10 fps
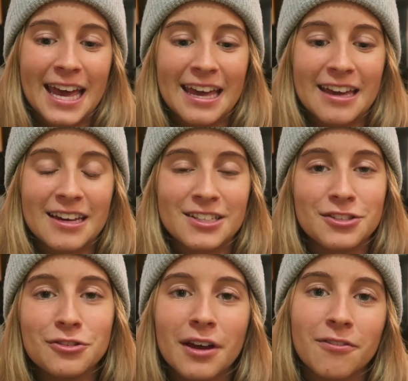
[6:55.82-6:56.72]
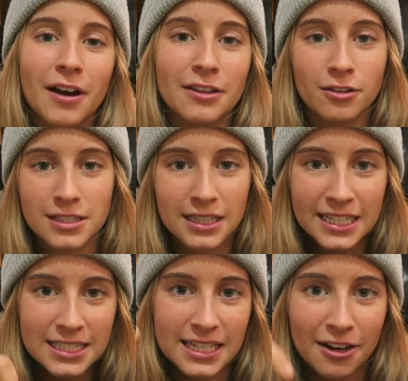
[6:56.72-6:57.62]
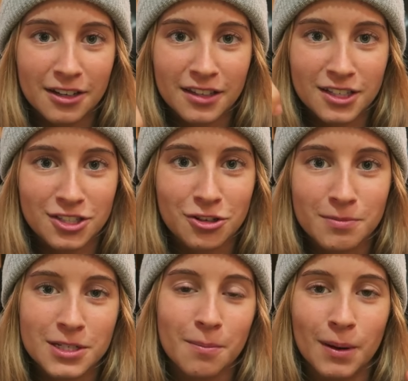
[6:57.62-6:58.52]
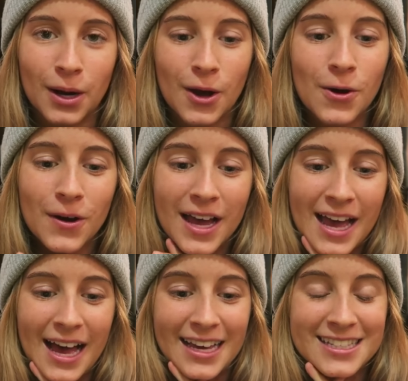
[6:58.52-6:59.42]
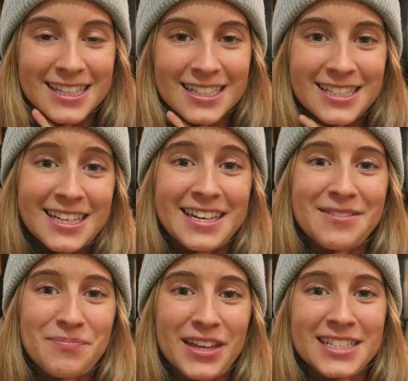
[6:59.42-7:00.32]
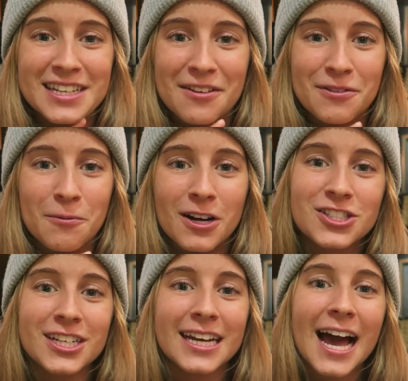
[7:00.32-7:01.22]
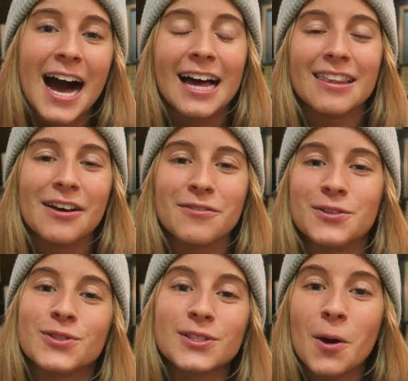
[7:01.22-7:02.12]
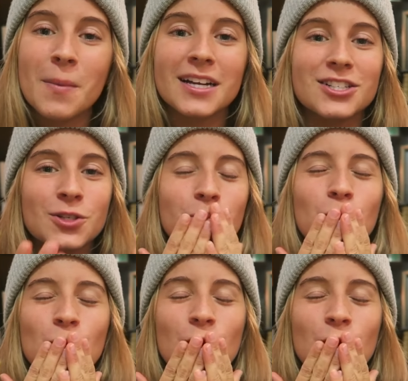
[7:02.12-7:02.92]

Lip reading: And you can find those links down in the description below. I guess that's it. Thanks again for watching. I love you so much.